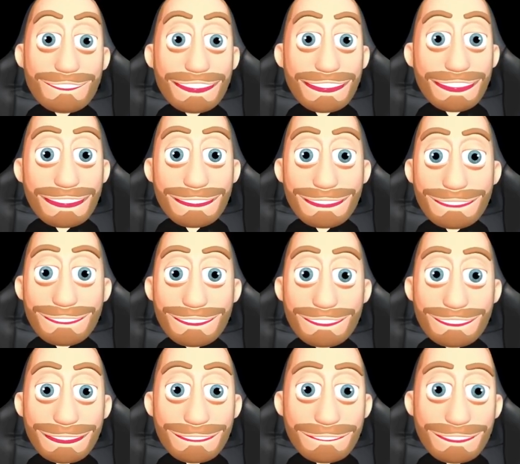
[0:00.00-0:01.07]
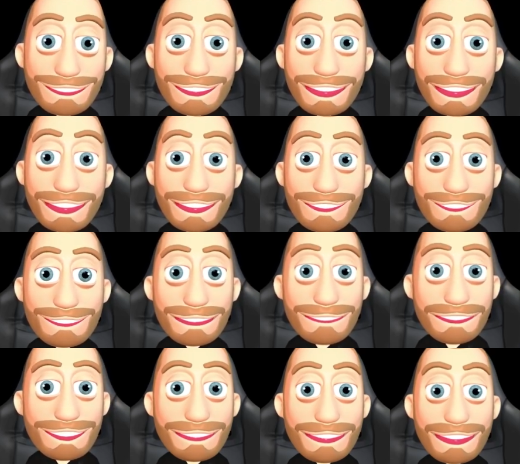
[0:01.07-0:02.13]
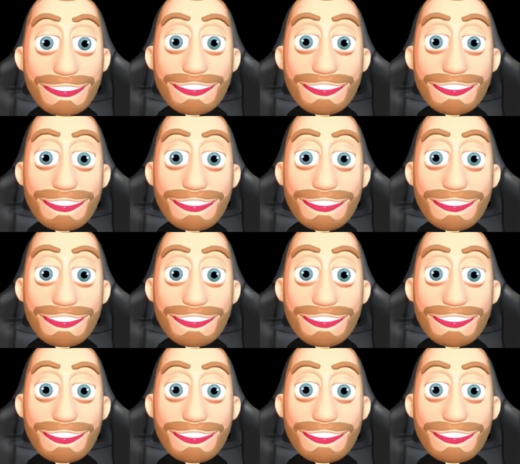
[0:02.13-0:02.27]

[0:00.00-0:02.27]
if you staked some TBILL with Gpool,